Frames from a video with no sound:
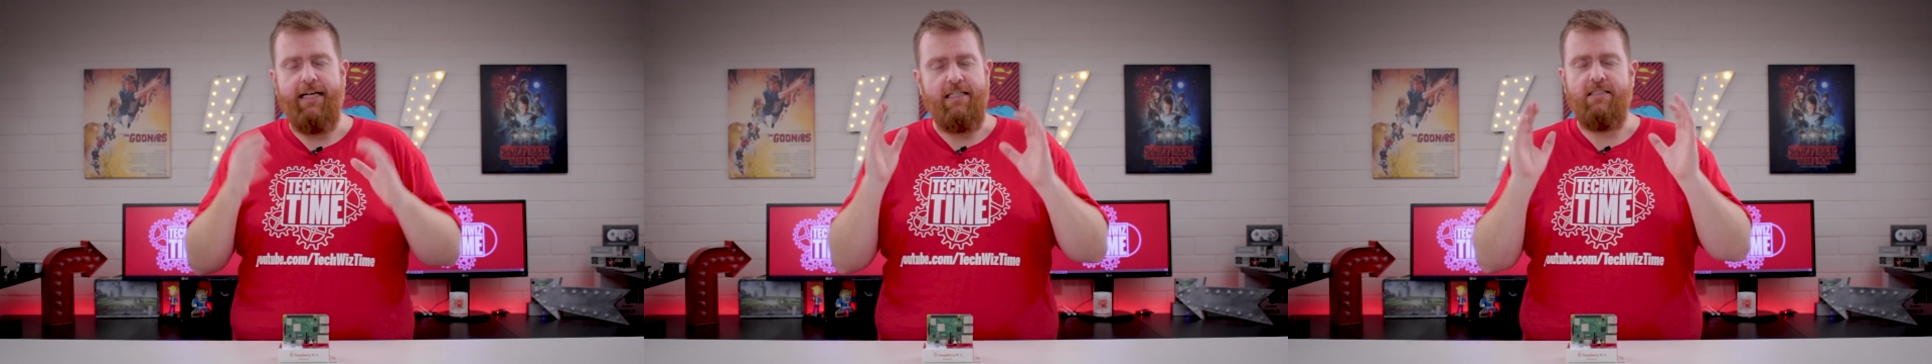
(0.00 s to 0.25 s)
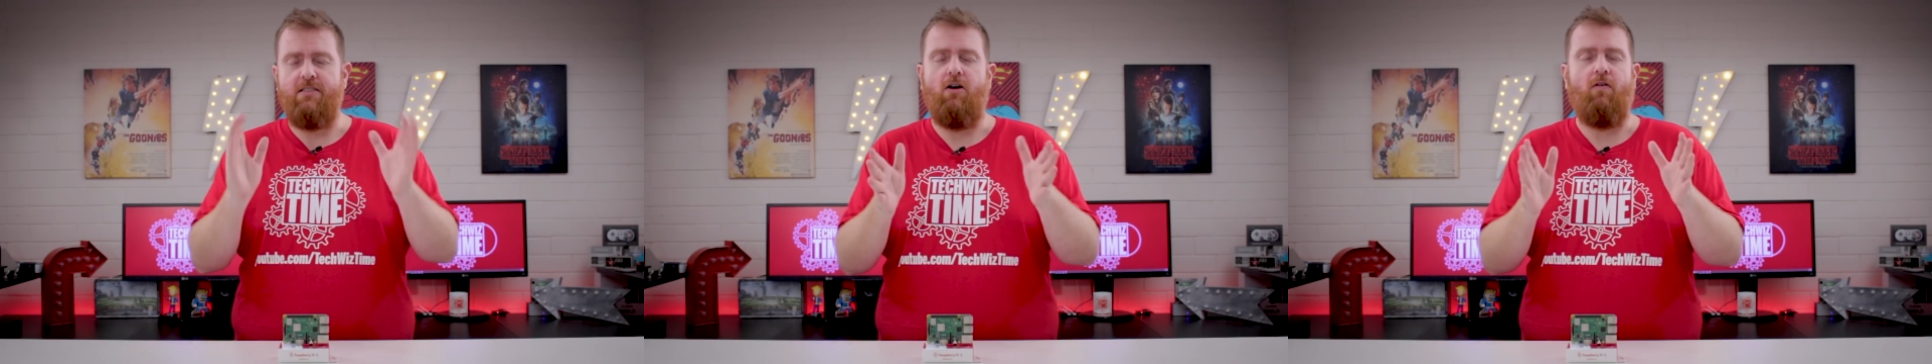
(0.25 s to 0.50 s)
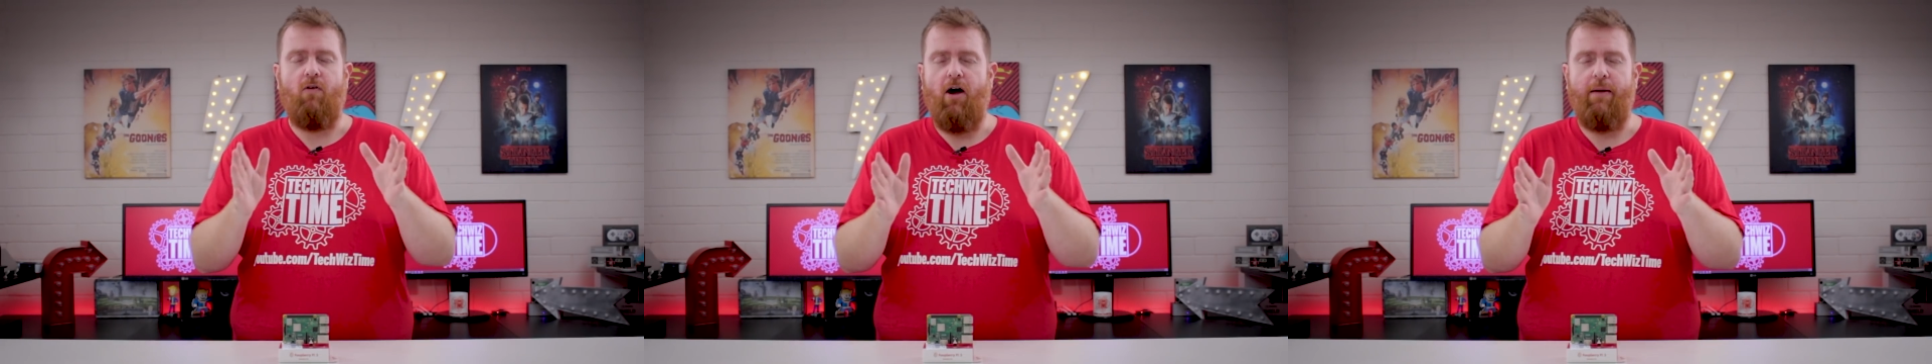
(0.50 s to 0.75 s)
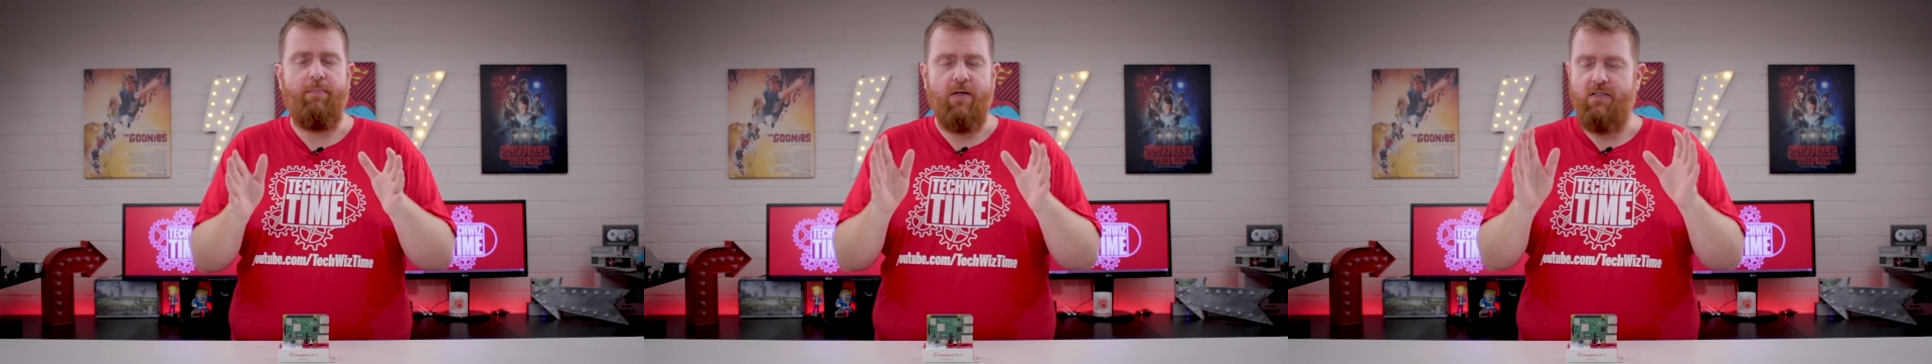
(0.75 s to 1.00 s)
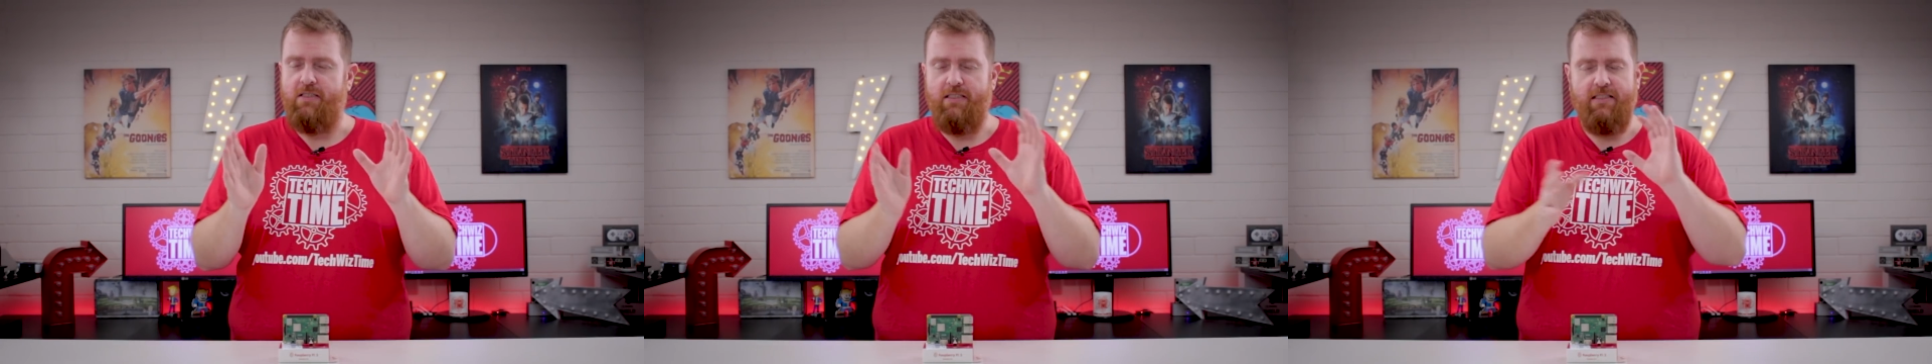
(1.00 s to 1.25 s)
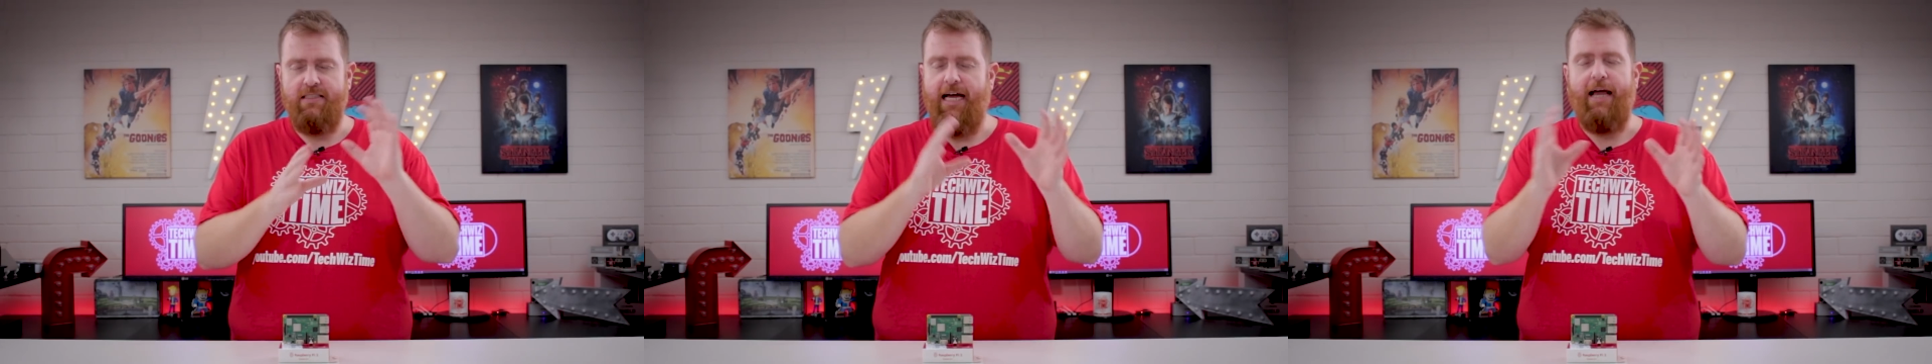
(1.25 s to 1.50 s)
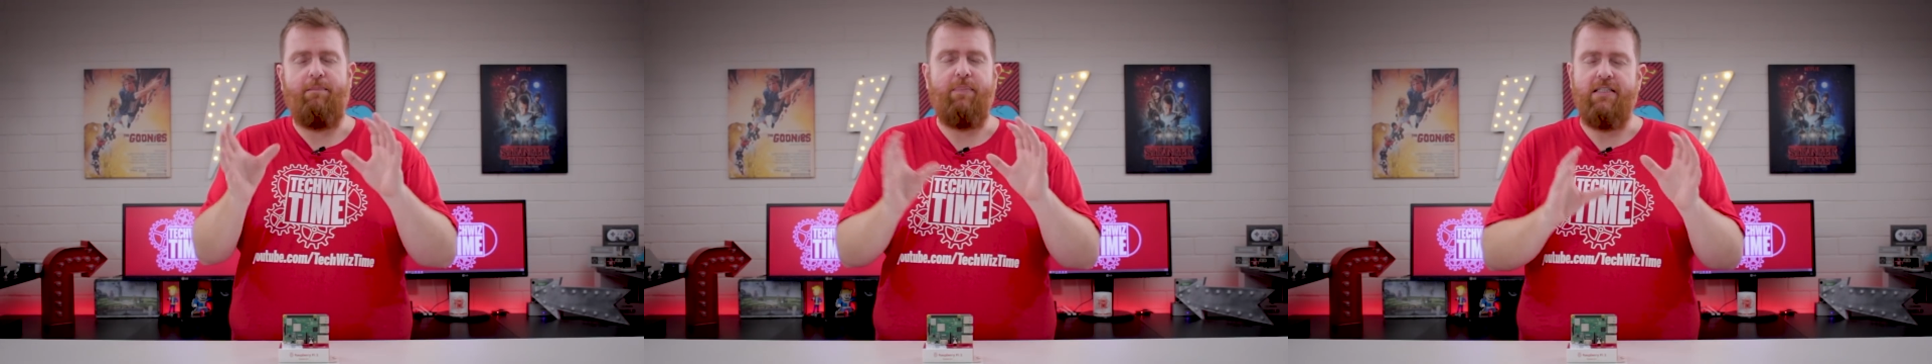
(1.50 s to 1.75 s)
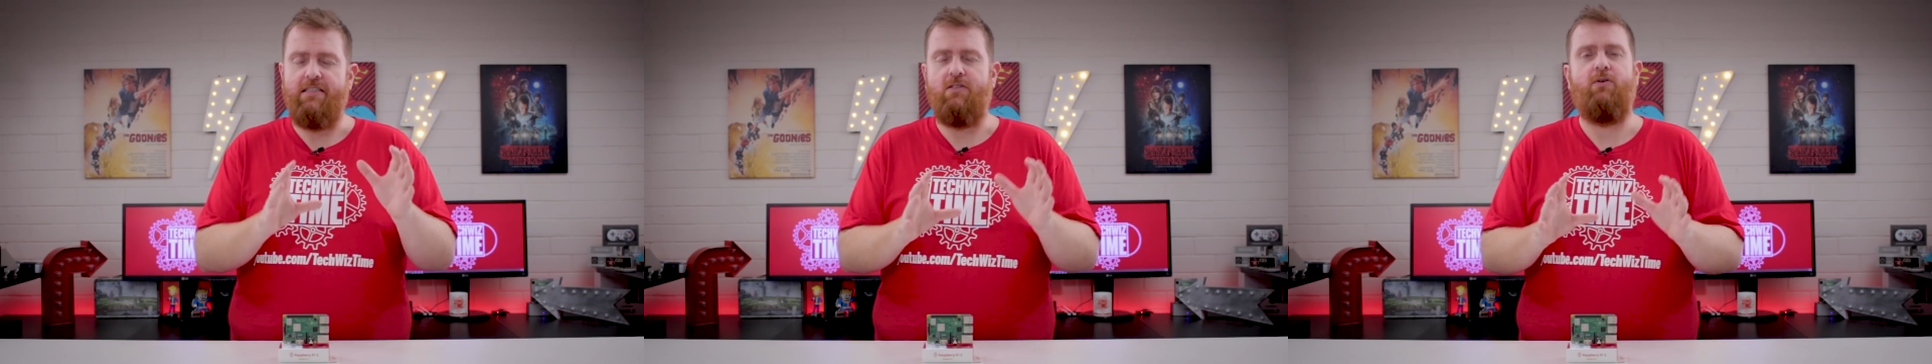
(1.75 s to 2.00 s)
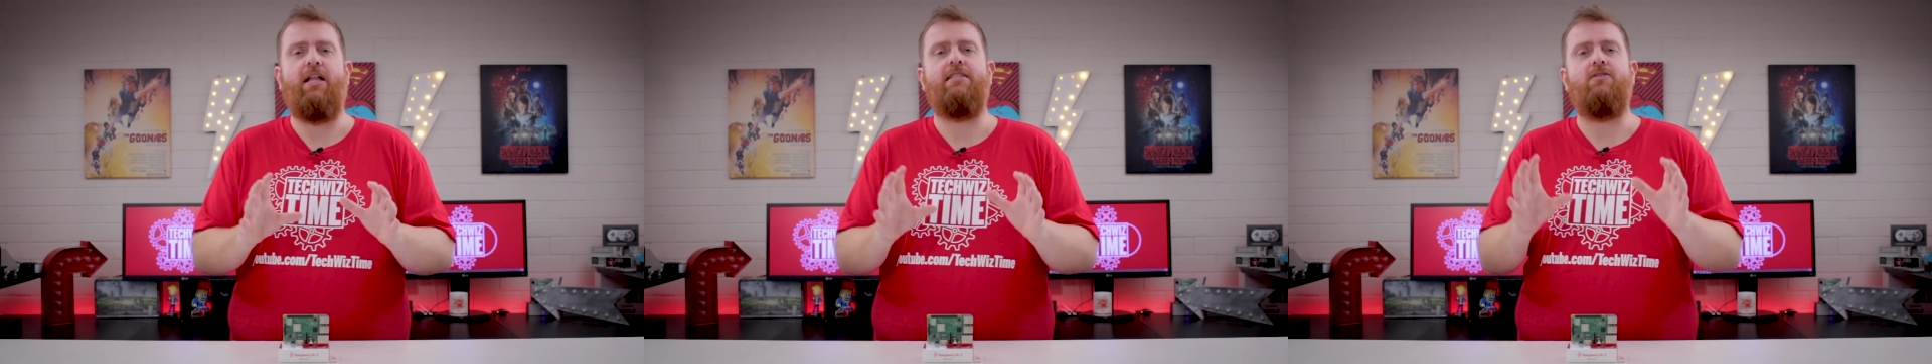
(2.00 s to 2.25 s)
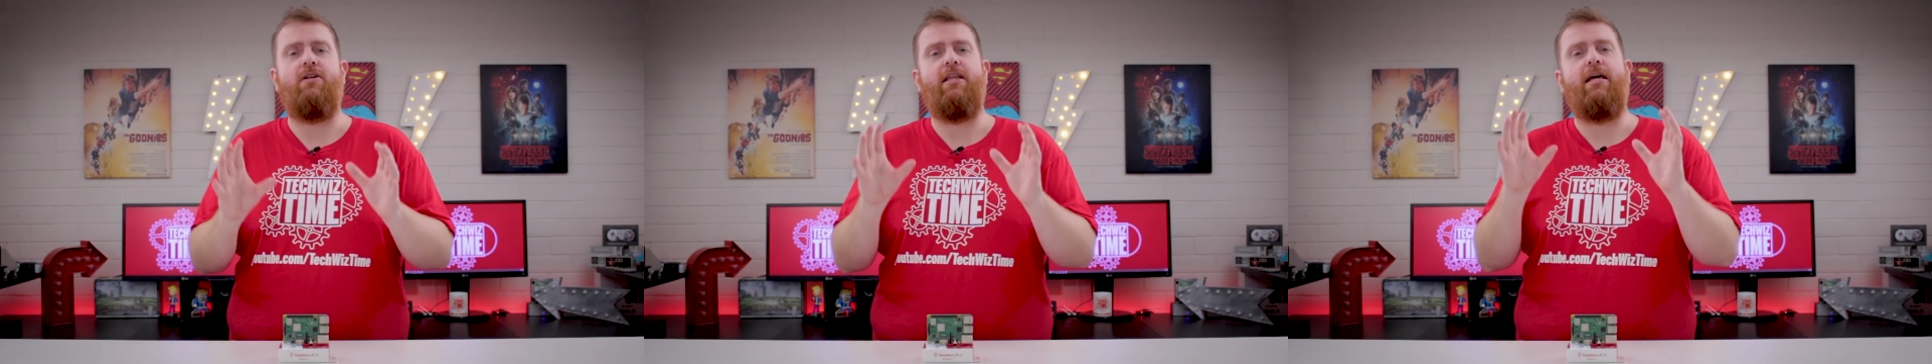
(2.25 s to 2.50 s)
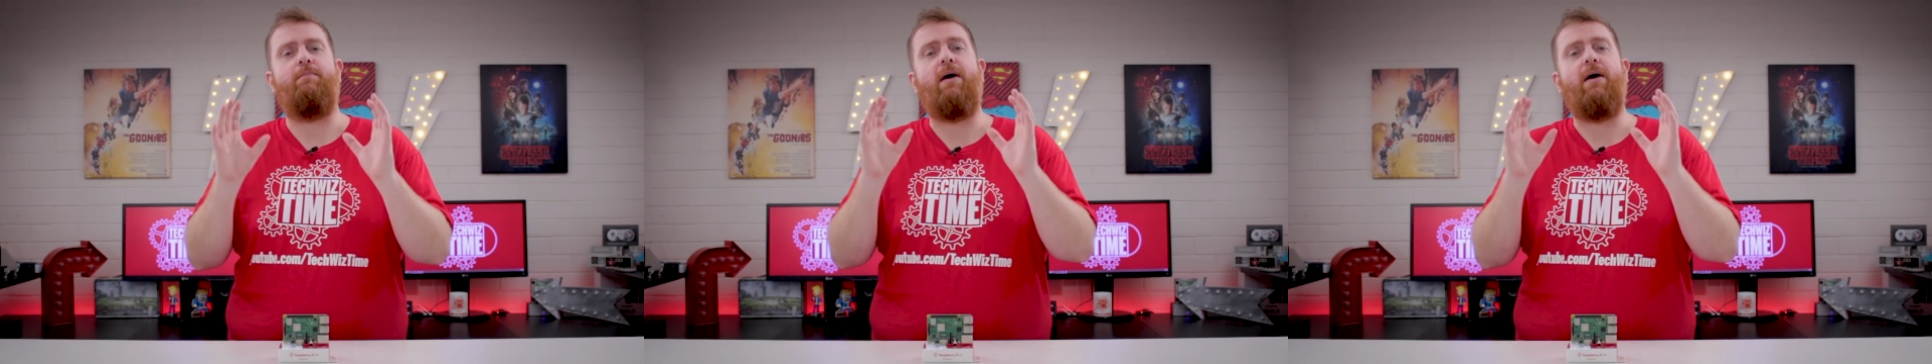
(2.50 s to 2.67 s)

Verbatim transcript: and it's not right because it's 8 bits and all that sort of thing,